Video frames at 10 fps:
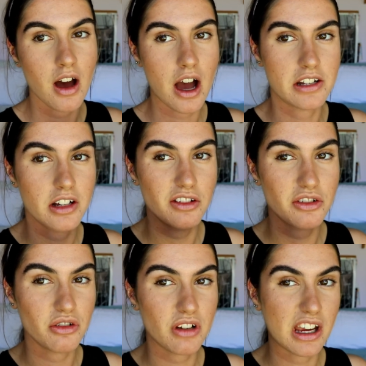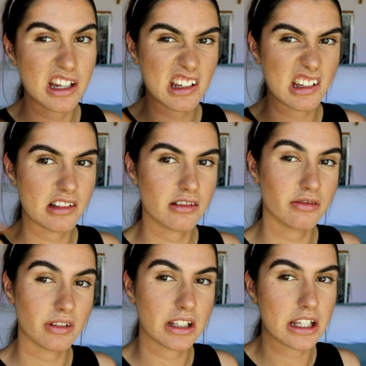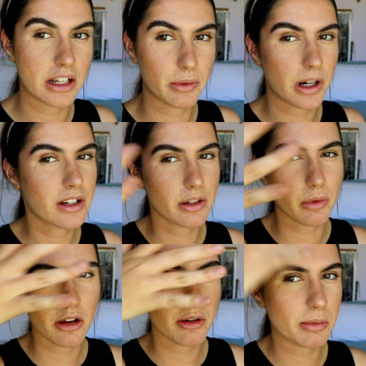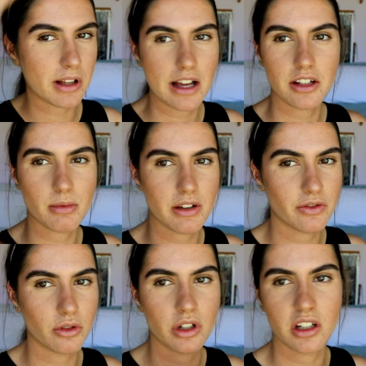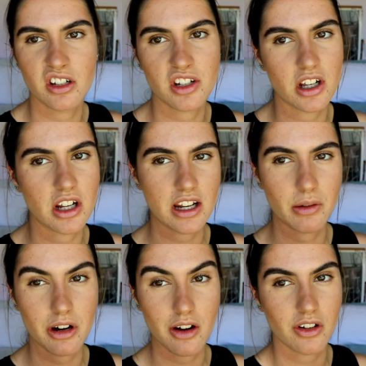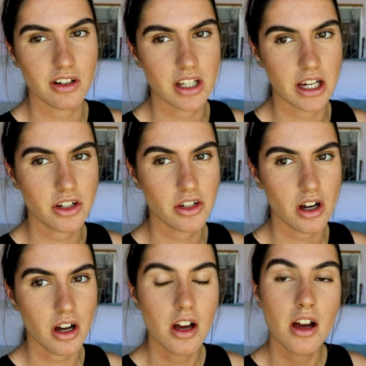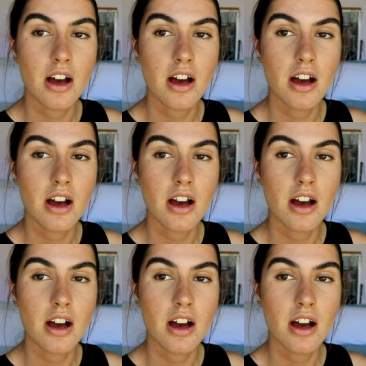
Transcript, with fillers: I don't do any really anywhere else. I won't apply it to my forehead, chin, anywhere I've got texture.